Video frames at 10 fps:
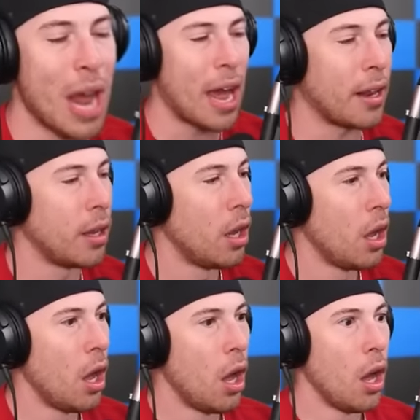not...
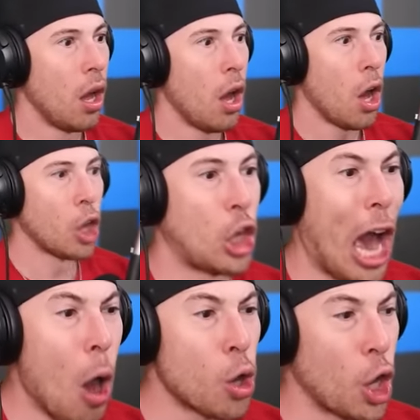
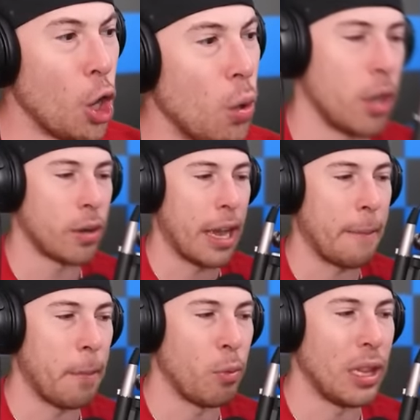Goku!
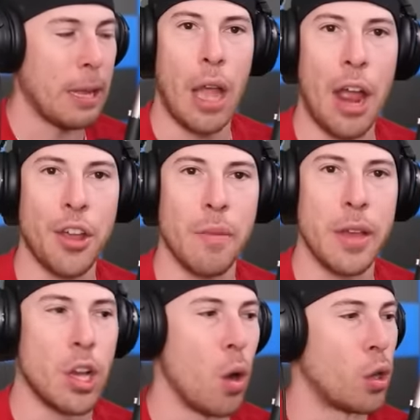Okay, really? How are you gonna
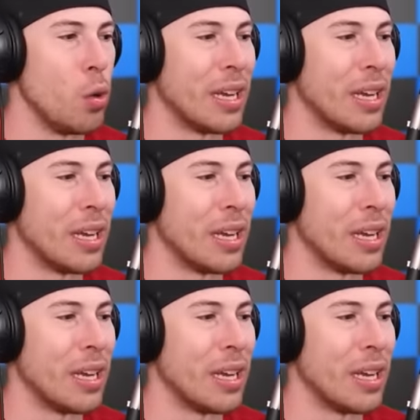be Goku